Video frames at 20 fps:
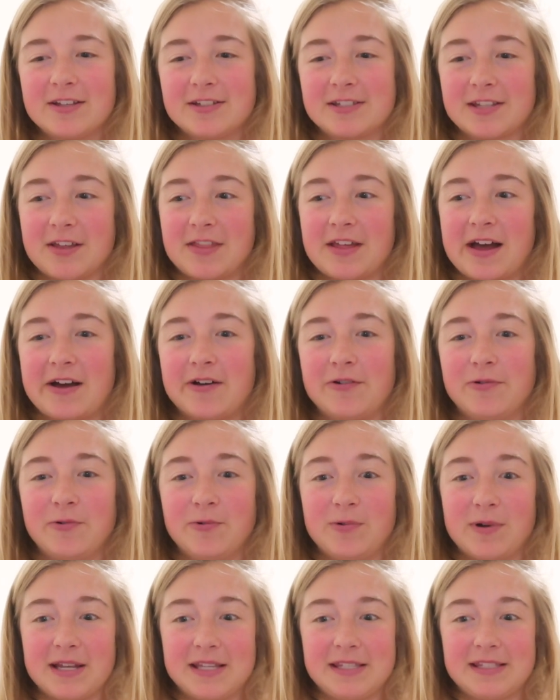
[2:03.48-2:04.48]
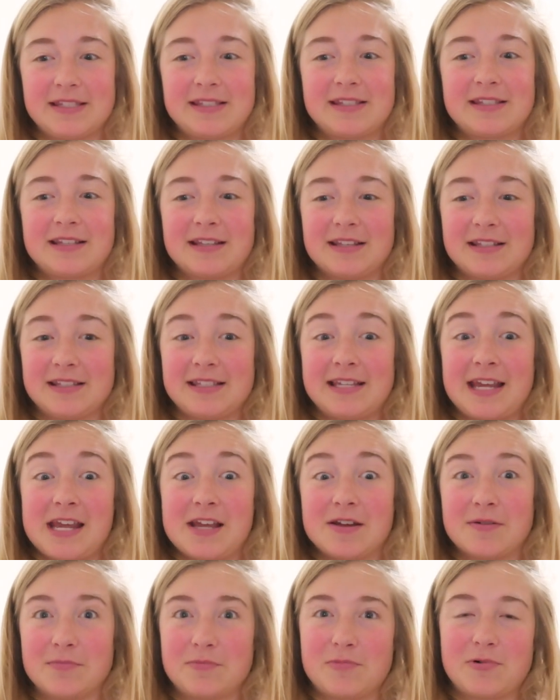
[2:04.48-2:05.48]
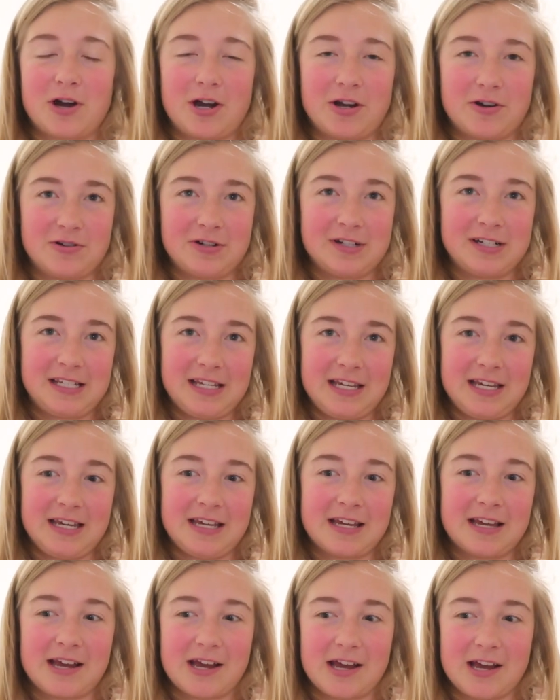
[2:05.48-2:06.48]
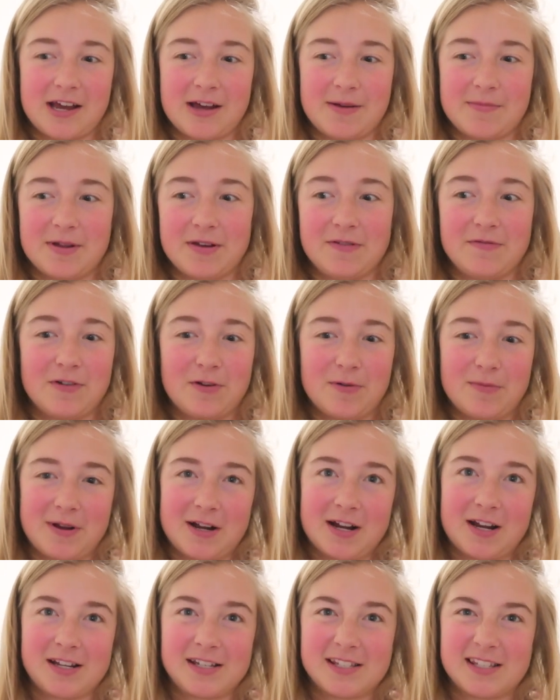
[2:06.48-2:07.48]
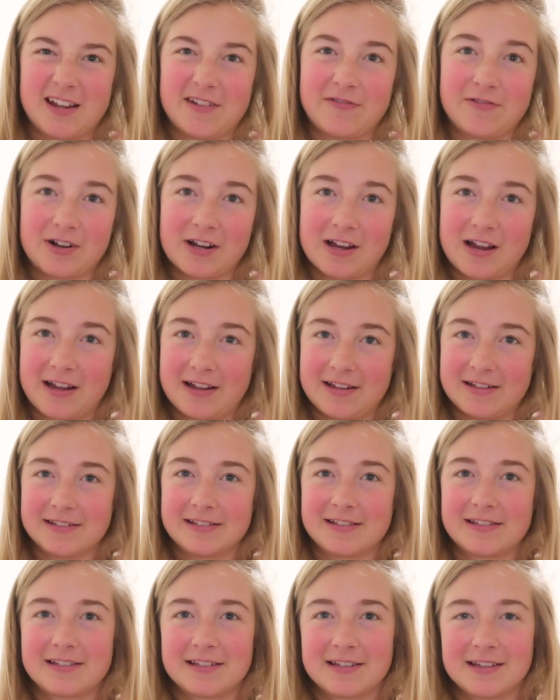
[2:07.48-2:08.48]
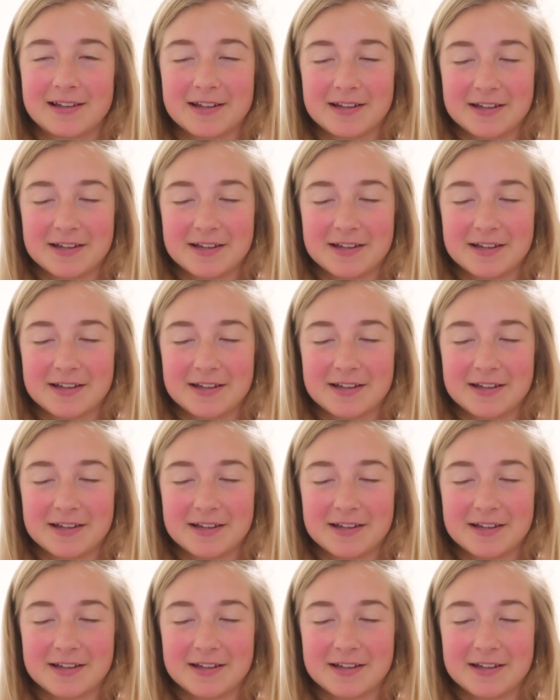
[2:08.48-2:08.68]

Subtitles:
so that always has taken priority, and filming like stuff for clients.